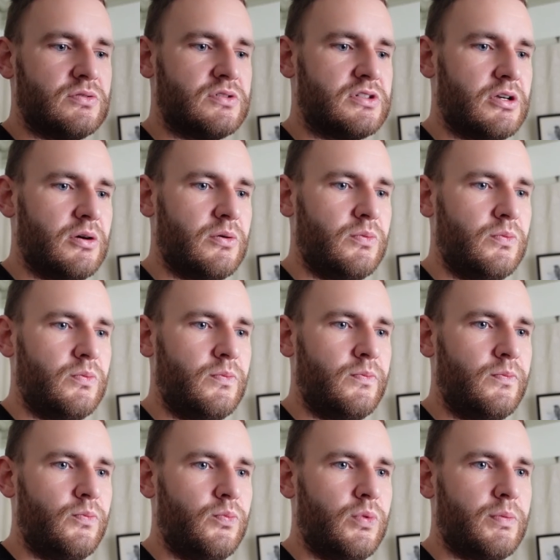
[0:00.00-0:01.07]
So
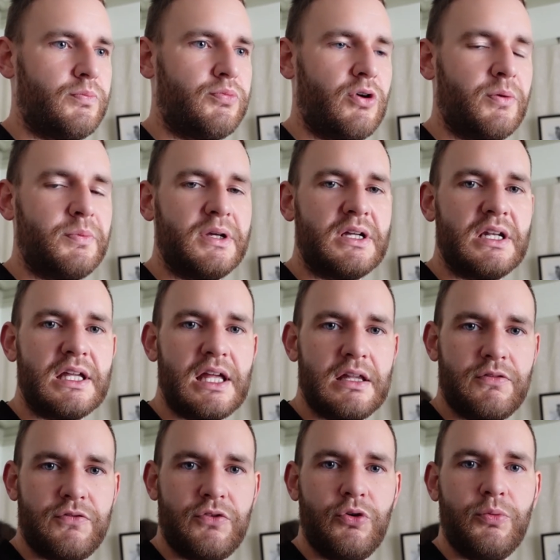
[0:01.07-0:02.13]
we're probably going to get
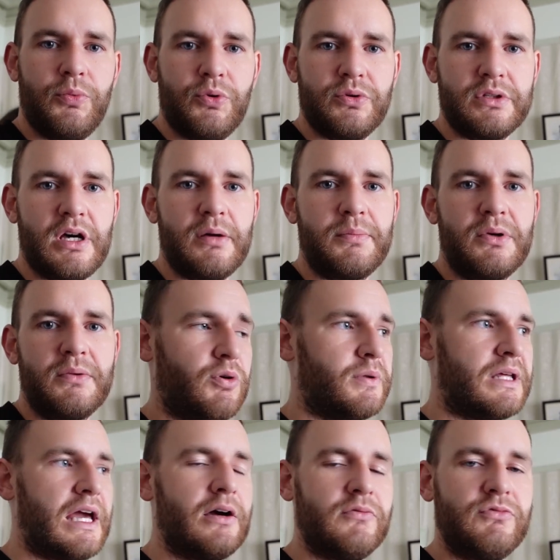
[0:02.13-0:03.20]
the floorboard up, probably
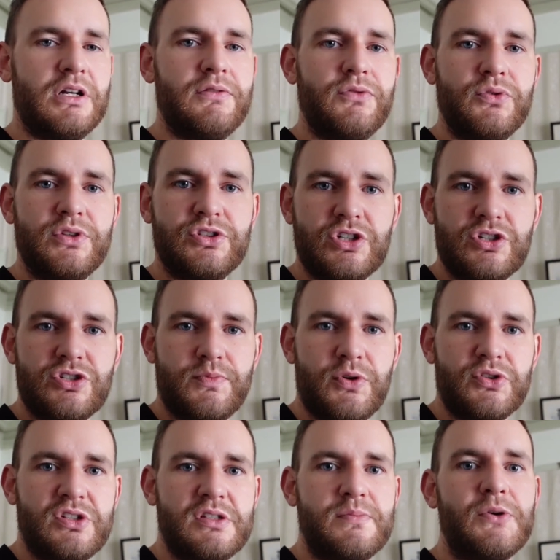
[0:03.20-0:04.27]
get rid of all the junction
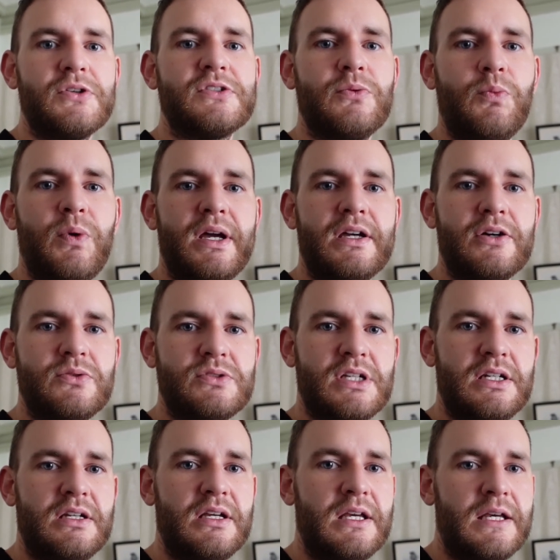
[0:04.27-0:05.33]
boxes, put some Wagos
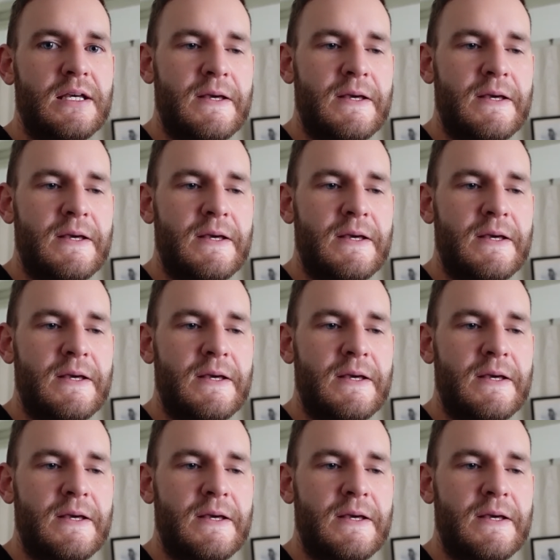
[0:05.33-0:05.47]
in,